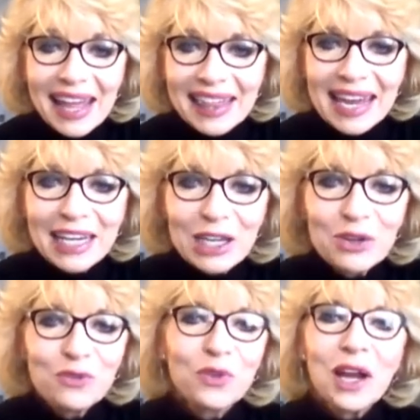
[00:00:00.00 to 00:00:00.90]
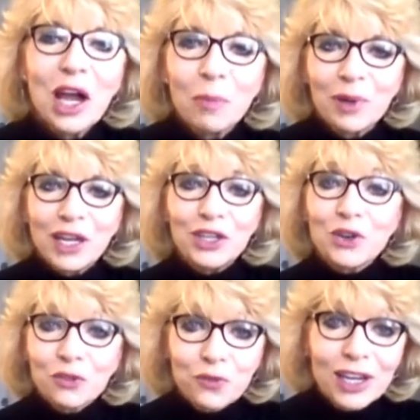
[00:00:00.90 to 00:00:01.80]
Thank you for helping
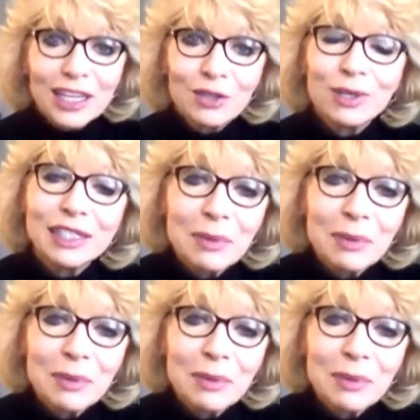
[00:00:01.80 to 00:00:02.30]
your friend who is